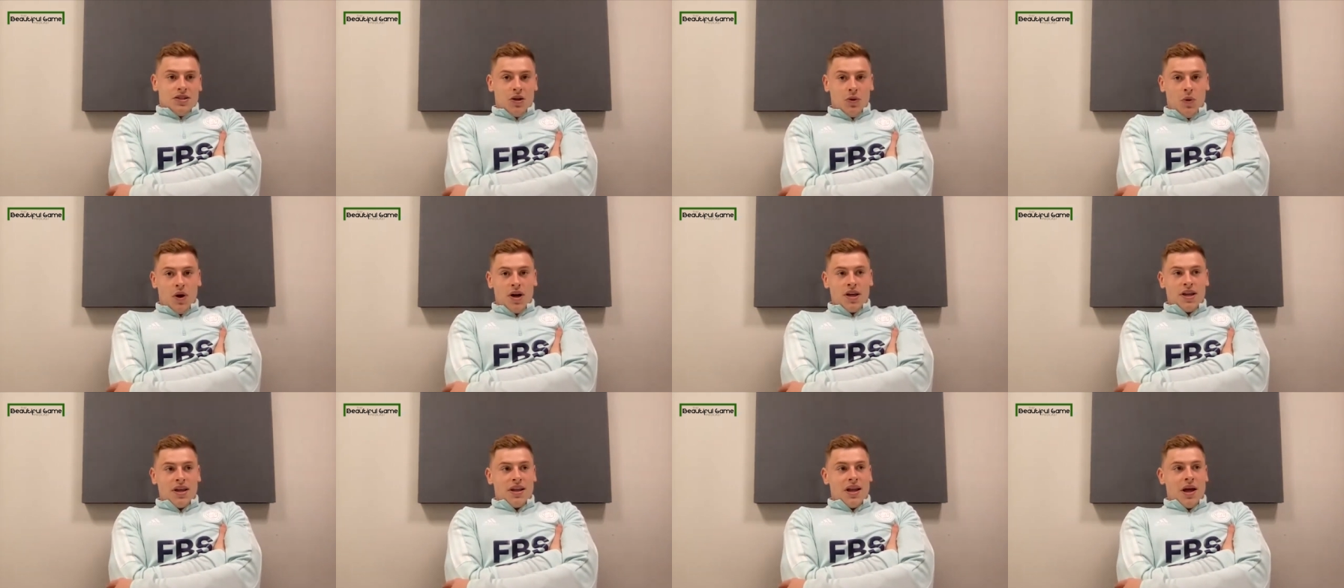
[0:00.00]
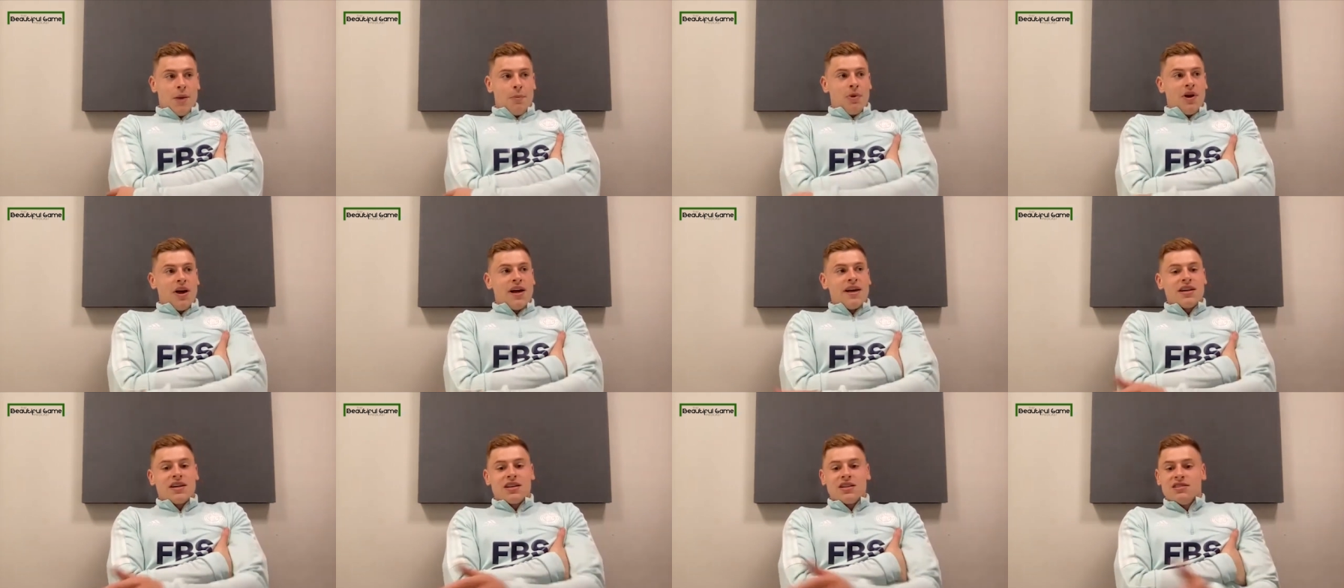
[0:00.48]
the way that they're
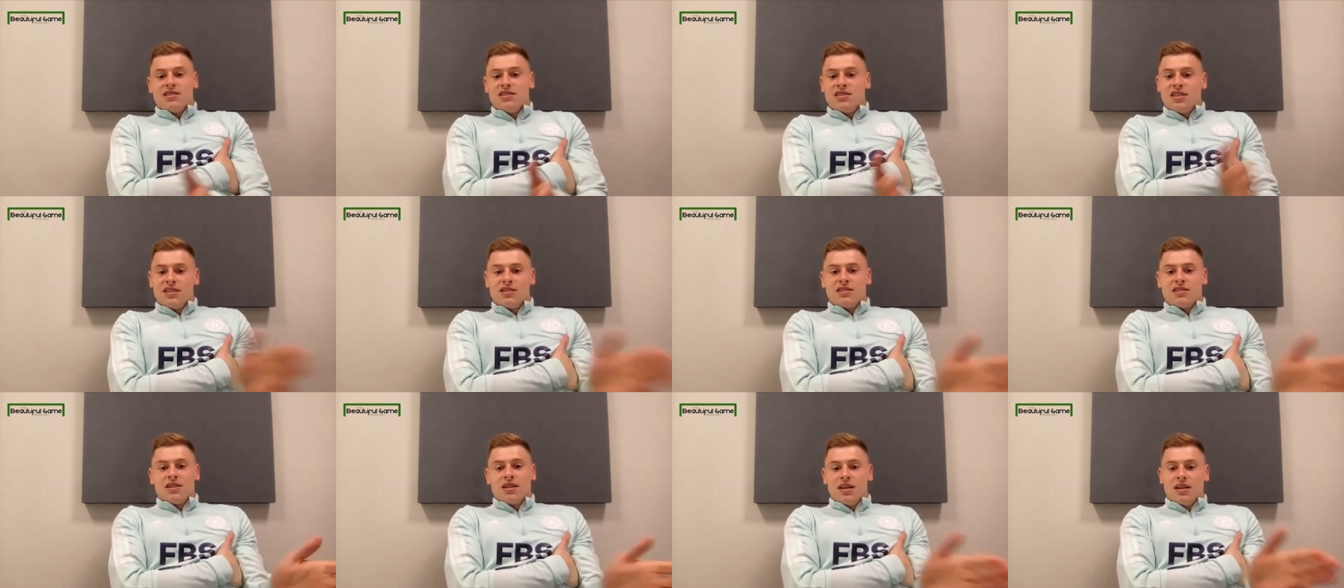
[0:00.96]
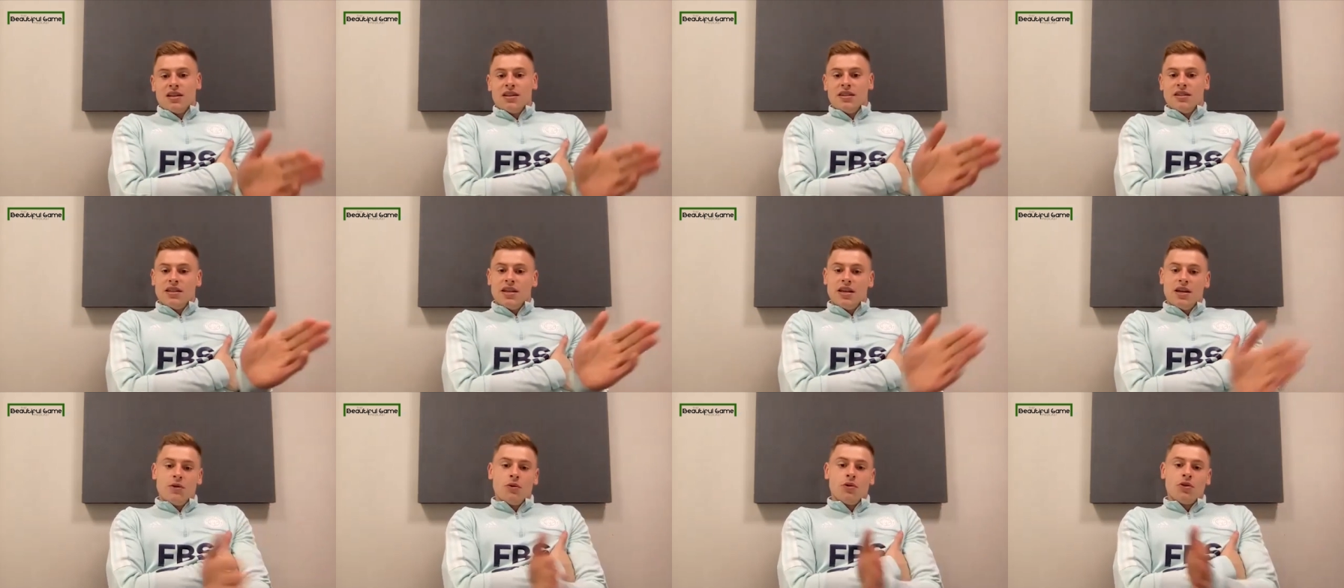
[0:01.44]
playing
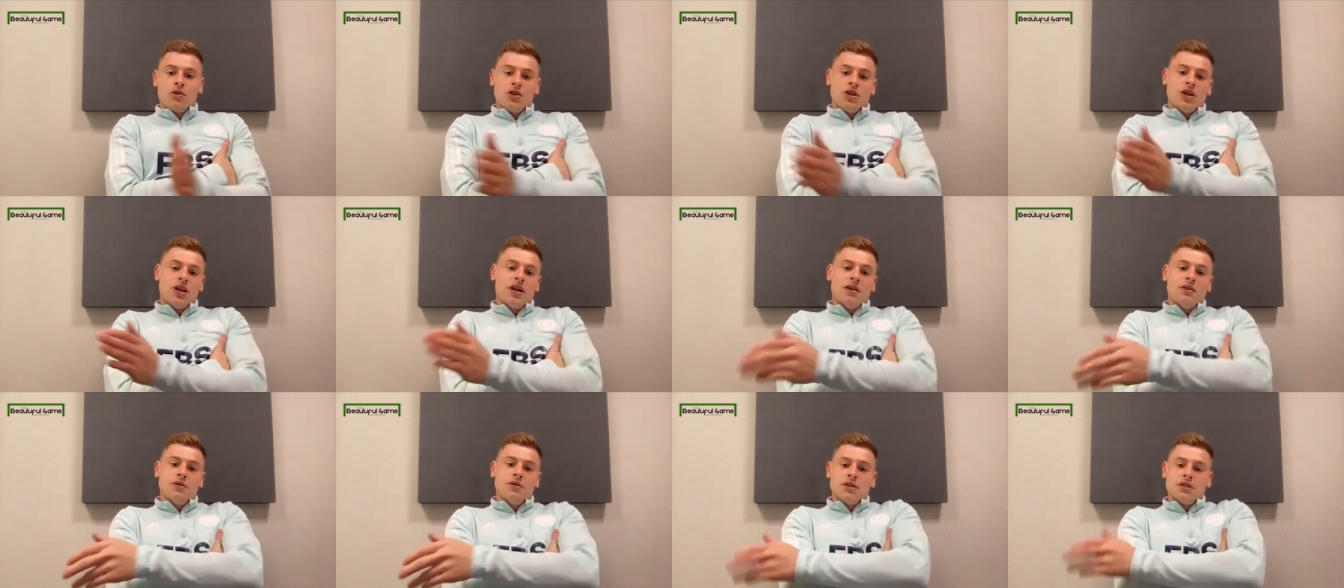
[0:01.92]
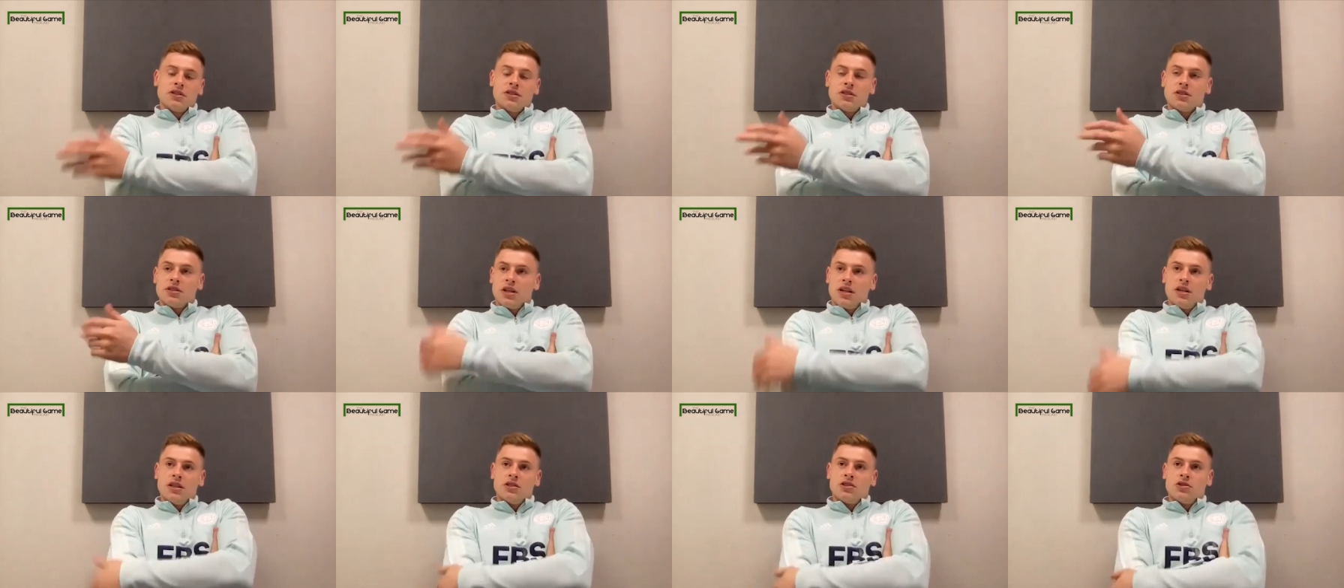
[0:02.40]
consistently year on year
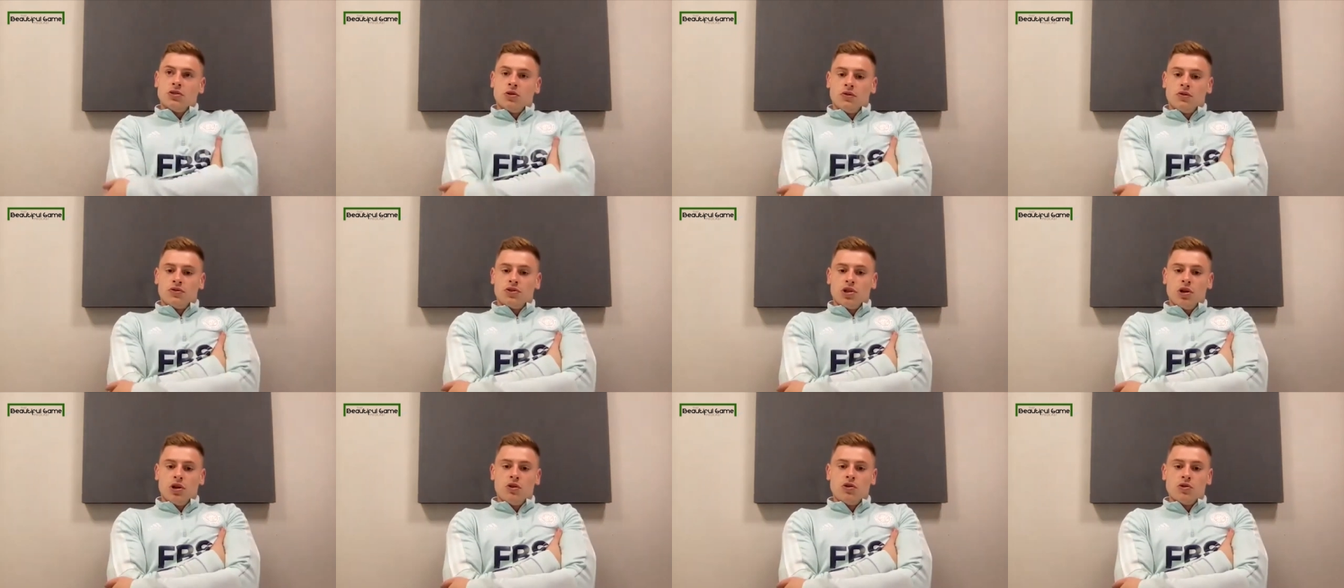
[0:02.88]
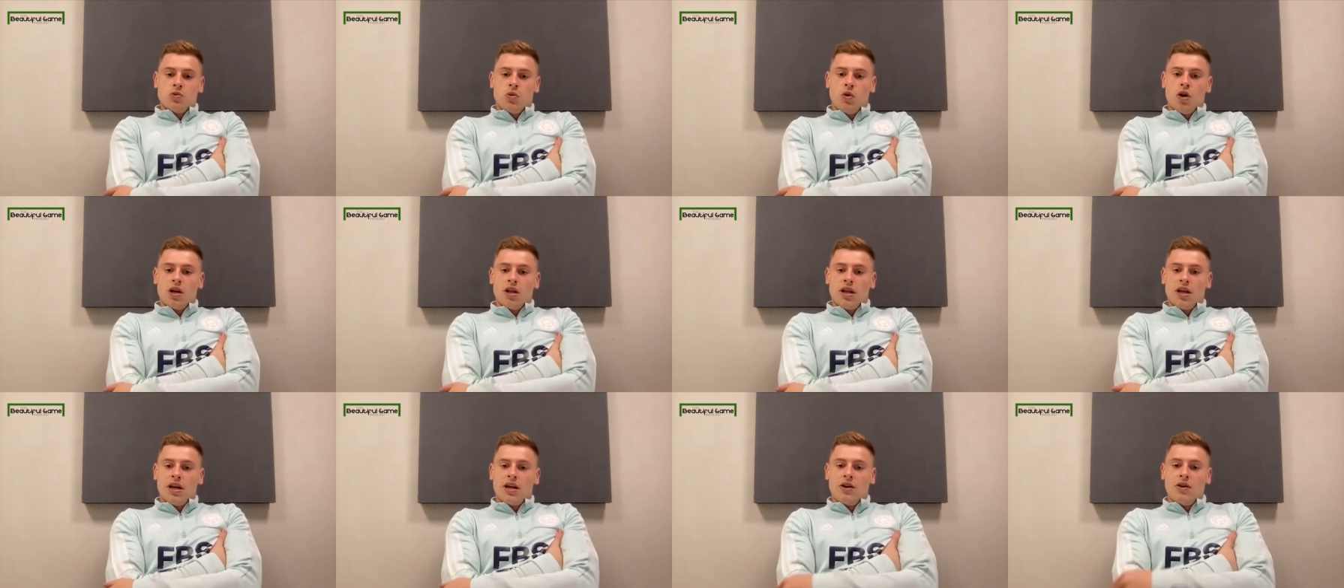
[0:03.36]
is it sort of shows
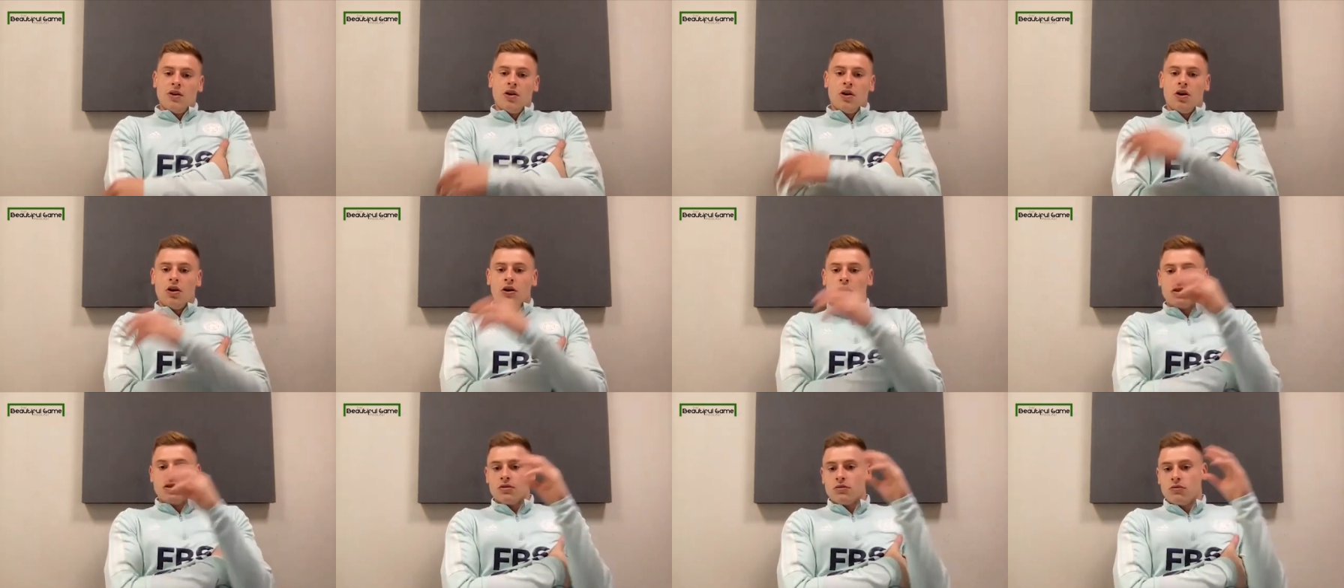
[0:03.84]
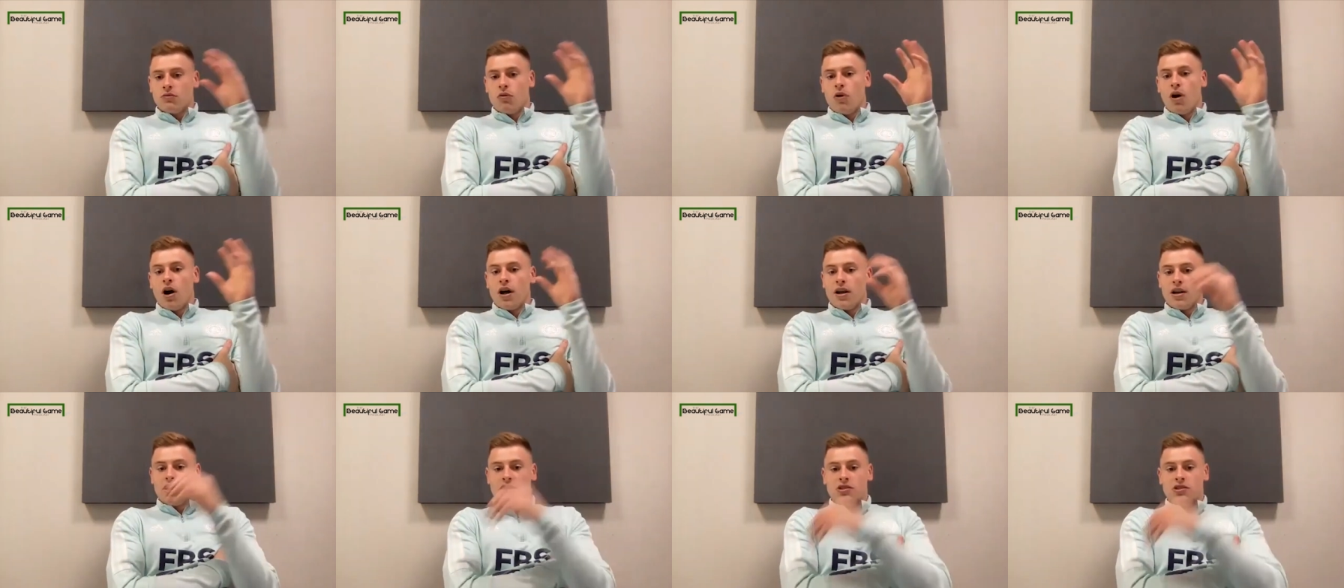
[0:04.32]
why they are
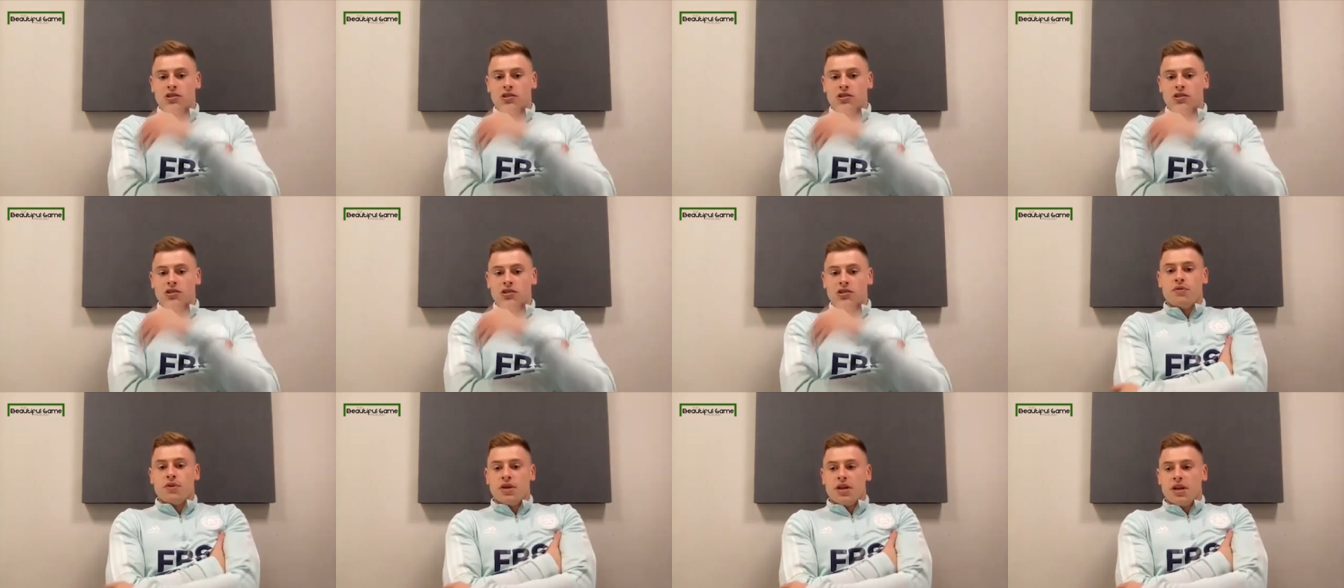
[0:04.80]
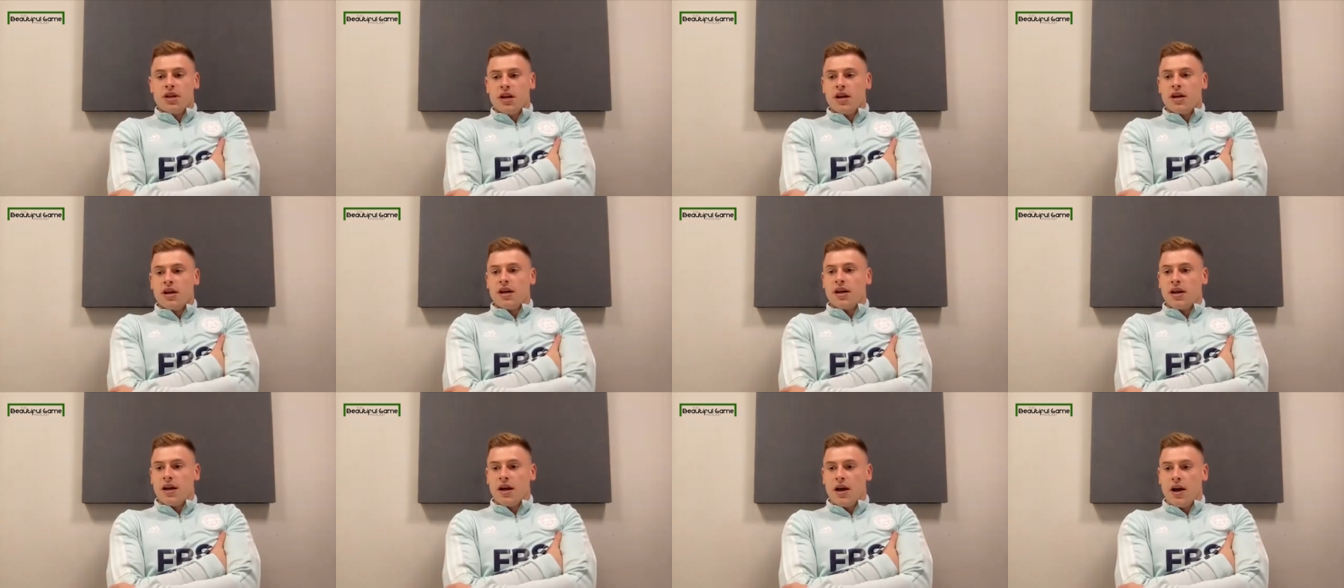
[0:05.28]
right at the top every
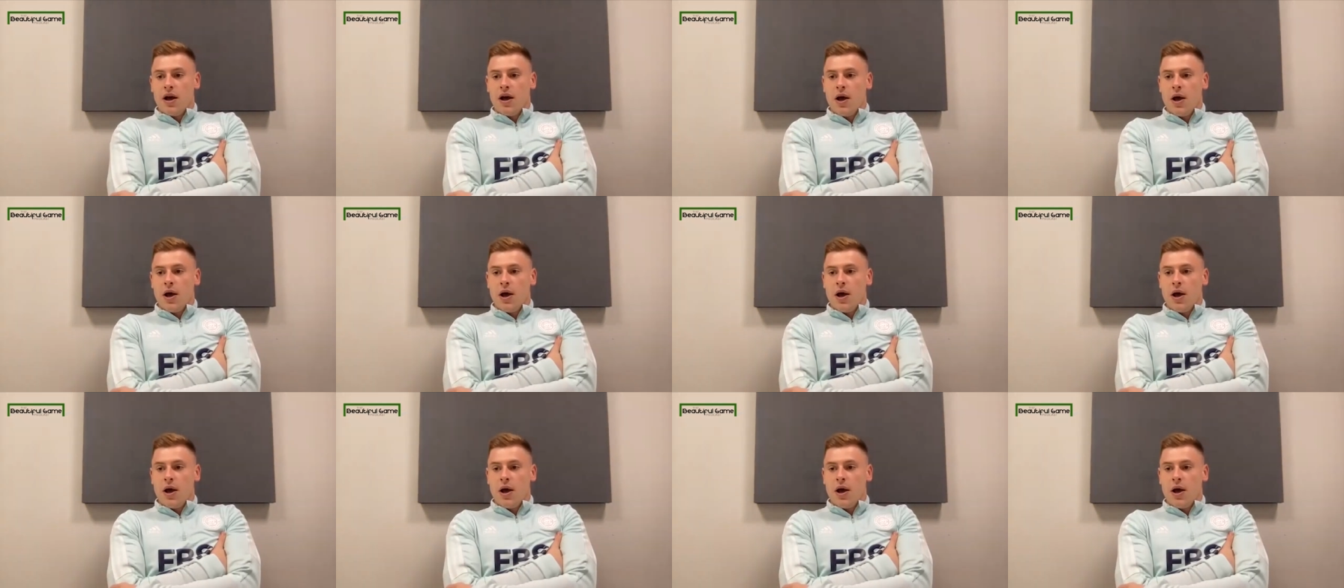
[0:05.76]
year.